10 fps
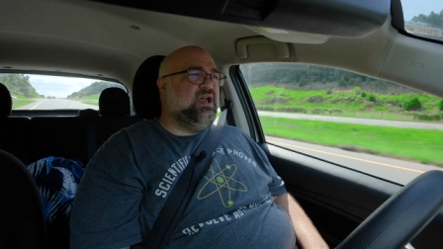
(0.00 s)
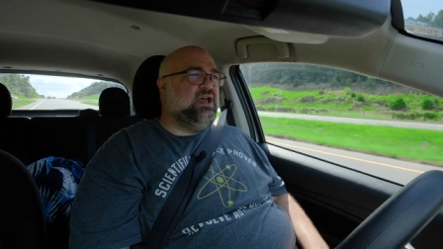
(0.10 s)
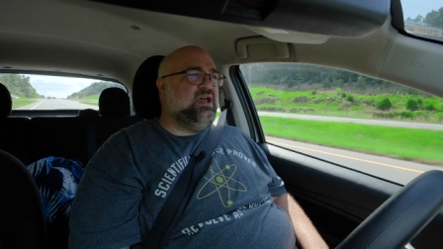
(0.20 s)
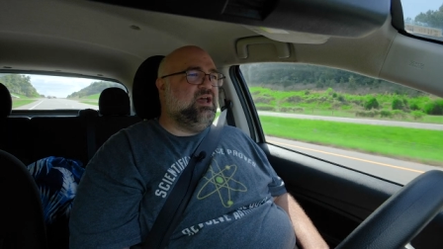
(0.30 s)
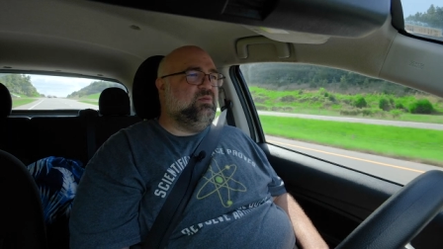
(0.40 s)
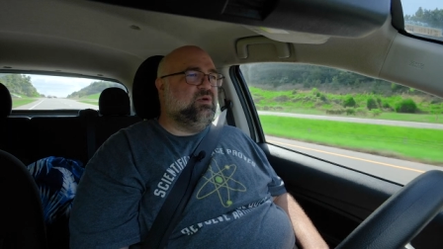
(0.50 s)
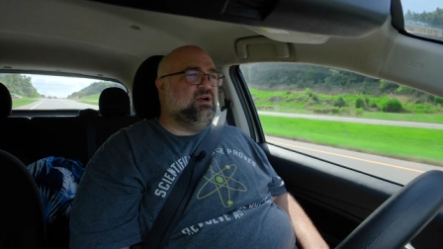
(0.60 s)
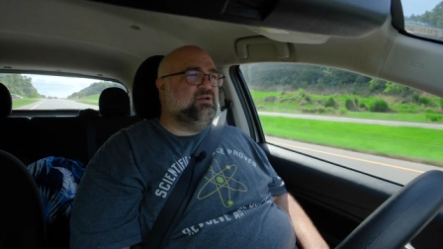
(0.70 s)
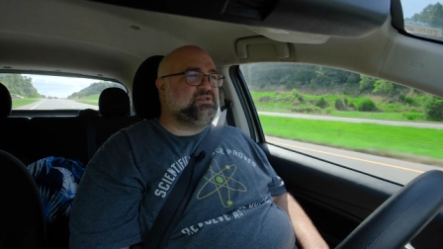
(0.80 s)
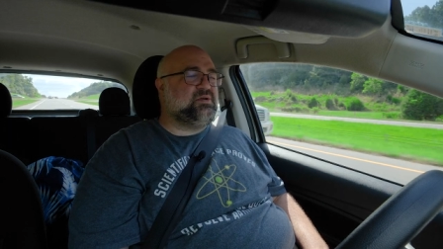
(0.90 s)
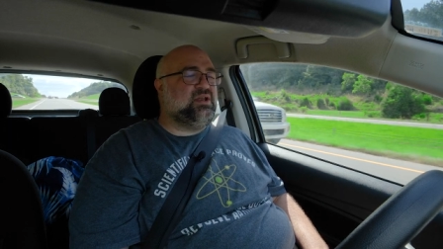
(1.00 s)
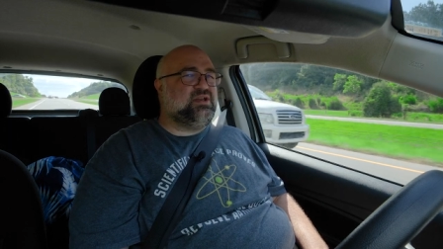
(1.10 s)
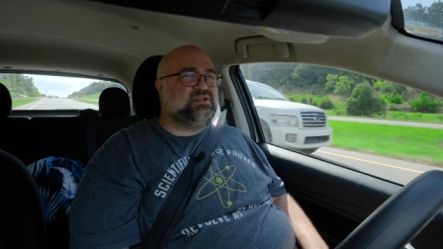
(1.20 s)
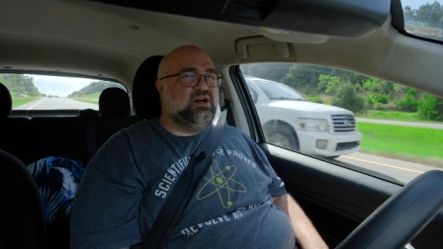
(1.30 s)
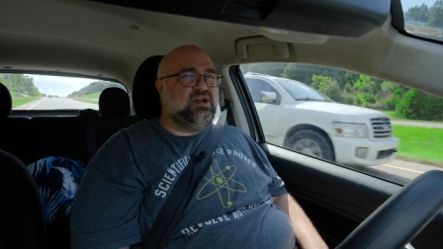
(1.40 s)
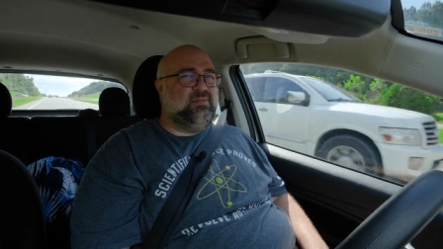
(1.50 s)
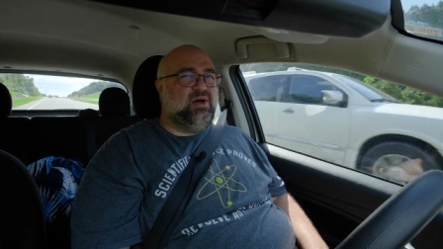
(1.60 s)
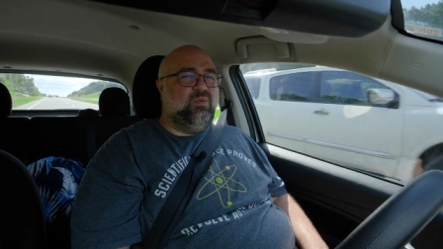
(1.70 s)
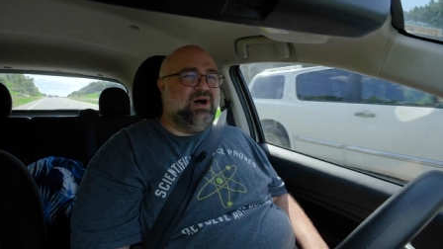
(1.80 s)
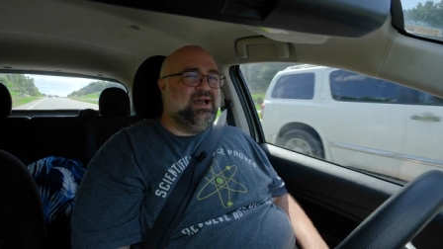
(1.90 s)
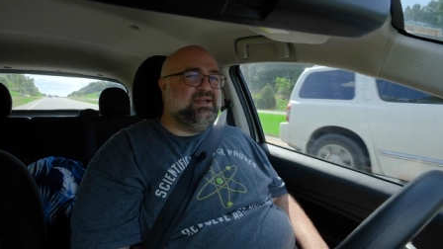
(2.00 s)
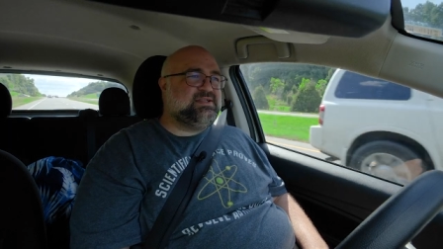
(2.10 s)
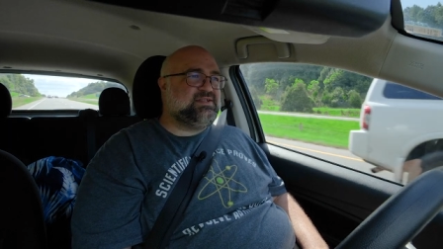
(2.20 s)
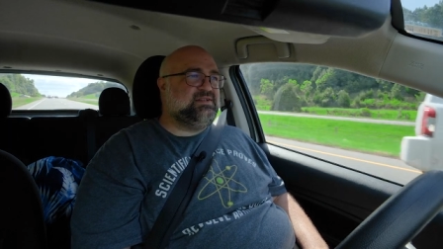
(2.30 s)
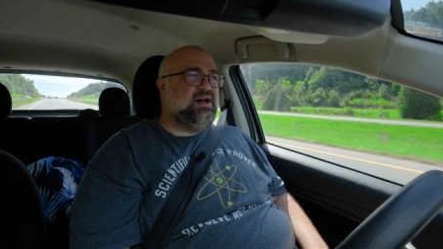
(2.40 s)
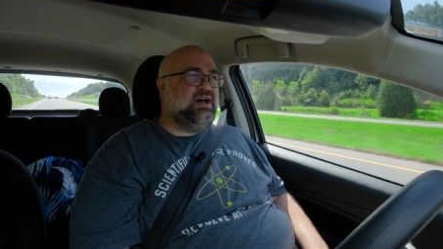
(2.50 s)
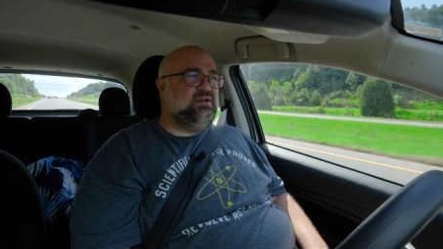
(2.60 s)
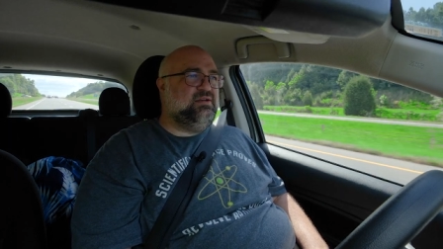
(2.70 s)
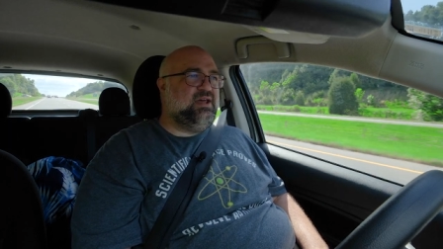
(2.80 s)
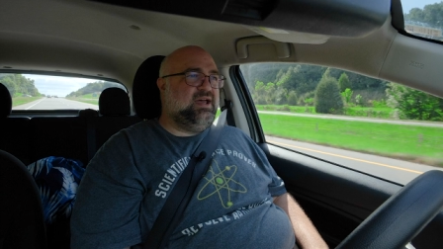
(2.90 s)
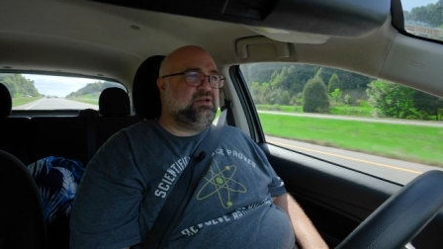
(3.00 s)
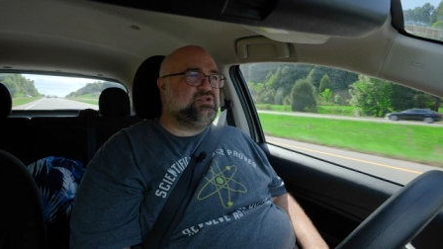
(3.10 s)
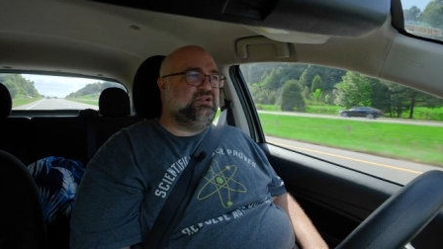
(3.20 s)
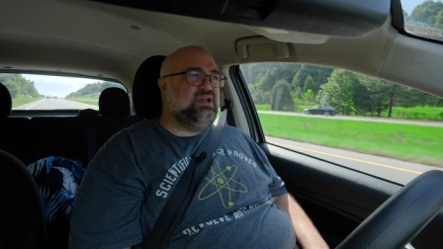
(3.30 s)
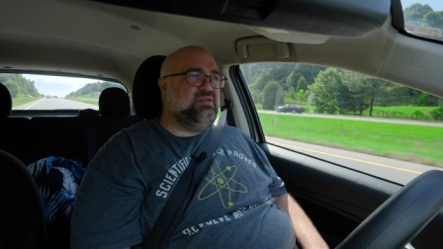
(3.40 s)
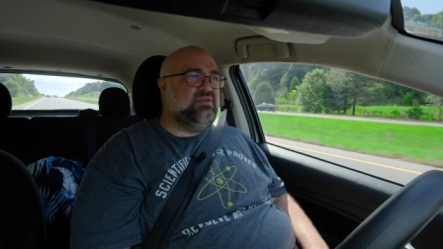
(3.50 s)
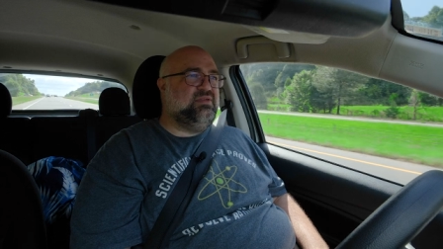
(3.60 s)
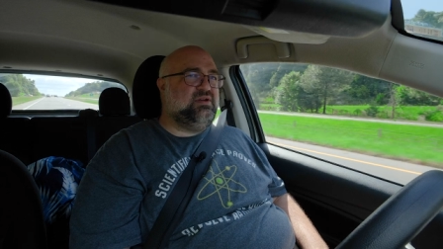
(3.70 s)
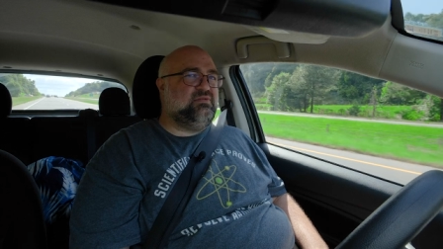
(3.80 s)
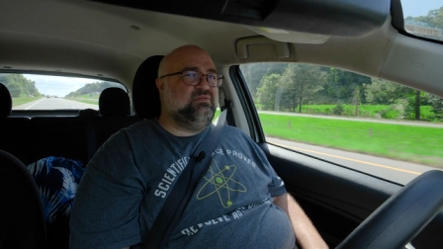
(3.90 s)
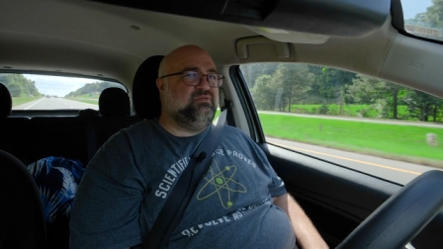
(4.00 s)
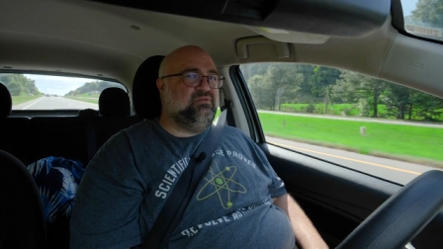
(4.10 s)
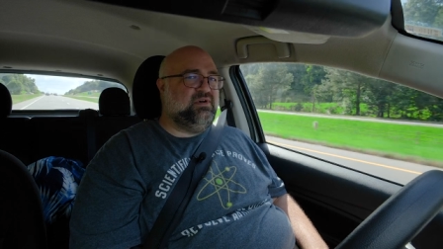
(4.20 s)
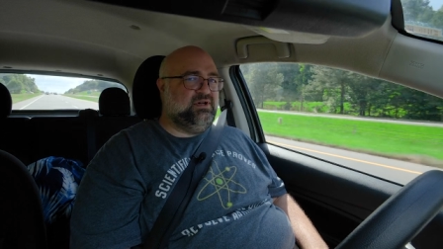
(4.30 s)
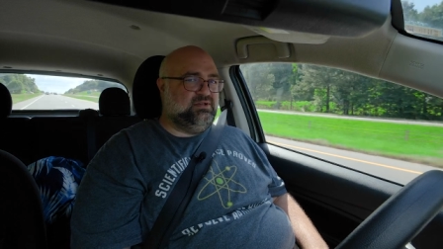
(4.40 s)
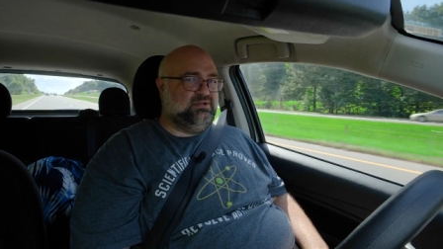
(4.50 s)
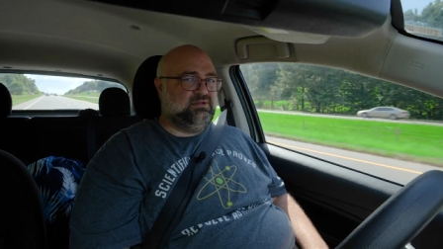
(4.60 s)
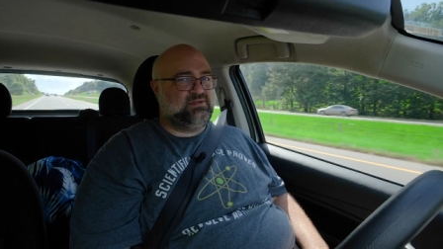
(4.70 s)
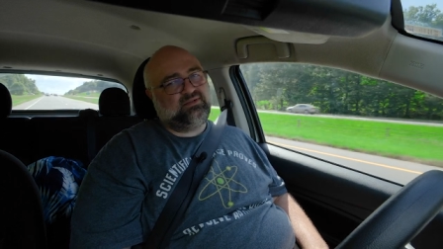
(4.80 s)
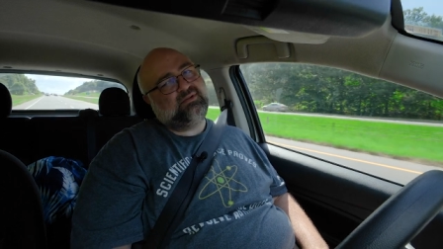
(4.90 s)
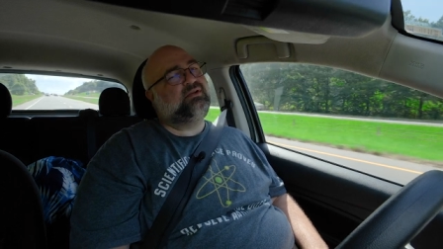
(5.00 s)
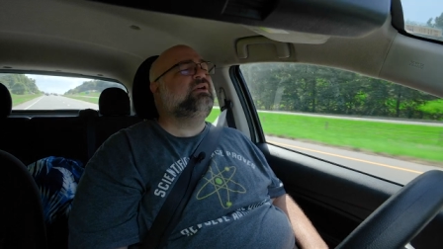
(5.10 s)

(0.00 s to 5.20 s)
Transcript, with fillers: And we're also going to talk about why it's not actually their fault.